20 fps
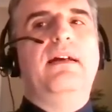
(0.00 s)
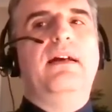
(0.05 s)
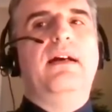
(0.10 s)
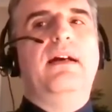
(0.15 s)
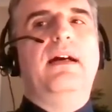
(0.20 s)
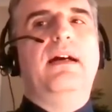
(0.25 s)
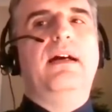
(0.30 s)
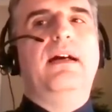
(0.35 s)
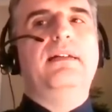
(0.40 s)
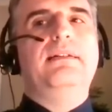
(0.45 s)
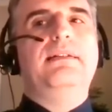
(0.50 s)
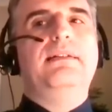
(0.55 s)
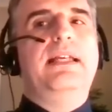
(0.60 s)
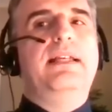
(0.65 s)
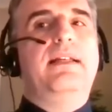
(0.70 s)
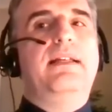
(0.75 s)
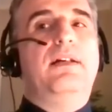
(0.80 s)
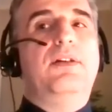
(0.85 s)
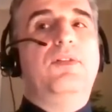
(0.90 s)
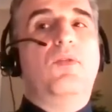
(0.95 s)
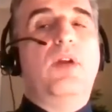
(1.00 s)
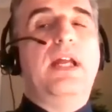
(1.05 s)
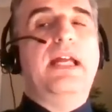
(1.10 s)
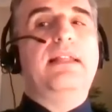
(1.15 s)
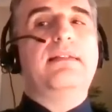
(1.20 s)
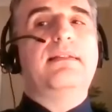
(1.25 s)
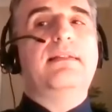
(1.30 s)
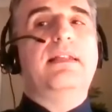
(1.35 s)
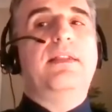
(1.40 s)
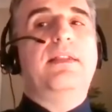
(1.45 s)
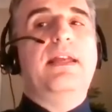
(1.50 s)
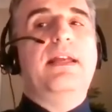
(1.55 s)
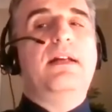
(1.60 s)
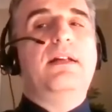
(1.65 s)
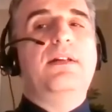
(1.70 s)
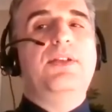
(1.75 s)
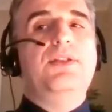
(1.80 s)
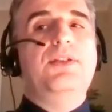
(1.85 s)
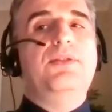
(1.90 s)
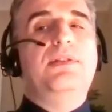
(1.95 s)
data on rents, and
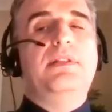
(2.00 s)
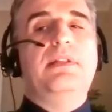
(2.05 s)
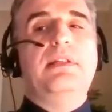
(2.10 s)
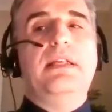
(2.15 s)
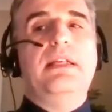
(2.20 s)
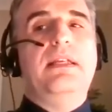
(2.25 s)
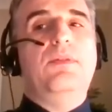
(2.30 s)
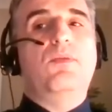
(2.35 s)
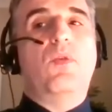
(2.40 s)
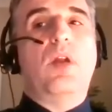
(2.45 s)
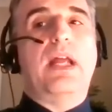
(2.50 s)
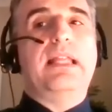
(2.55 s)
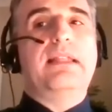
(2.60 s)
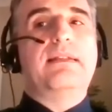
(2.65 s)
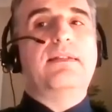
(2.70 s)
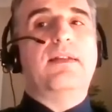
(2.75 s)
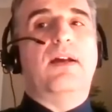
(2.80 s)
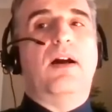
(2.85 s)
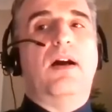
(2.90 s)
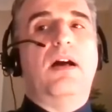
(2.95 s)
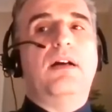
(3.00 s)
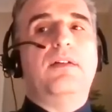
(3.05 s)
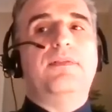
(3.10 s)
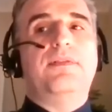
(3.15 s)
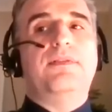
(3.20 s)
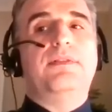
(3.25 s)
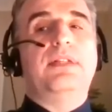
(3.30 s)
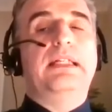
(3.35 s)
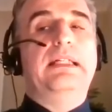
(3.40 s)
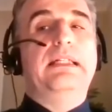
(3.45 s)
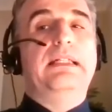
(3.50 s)
there you see rents off,